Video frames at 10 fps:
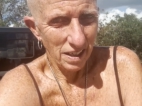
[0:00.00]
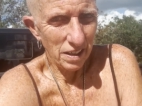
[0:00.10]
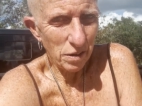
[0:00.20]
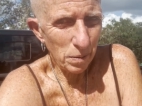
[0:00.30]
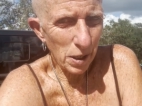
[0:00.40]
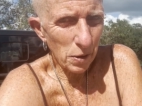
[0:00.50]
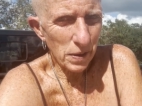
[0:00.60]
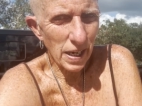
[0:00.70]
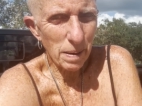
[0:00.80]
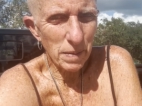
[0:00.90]
You know
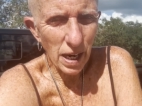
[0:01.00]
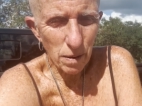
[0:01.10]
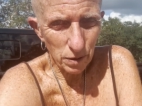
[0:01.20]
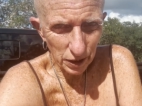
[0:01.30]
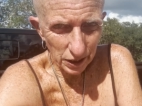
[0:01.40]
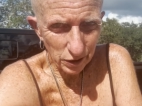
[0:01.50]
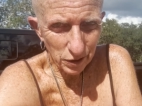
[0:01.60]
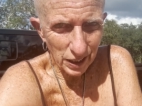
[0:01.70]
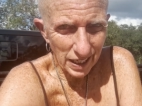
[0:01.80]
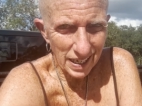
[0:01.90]
that I'm not really
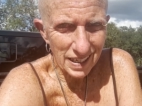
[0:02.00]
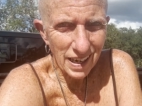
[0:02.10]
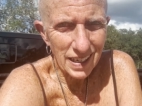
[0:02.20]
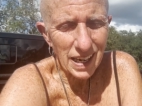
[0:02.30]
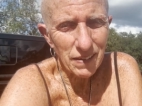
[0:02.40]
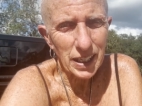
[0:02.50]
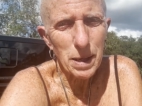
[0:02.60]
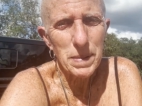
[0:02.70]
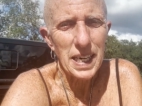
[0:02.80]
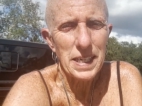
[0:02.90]
good at not having
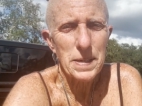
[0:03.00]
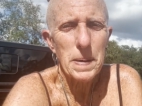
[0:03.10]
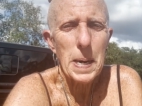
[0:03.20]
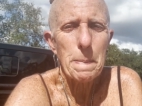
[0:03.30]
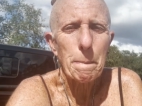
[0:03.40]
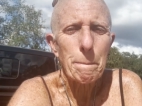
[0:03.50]
updates, right?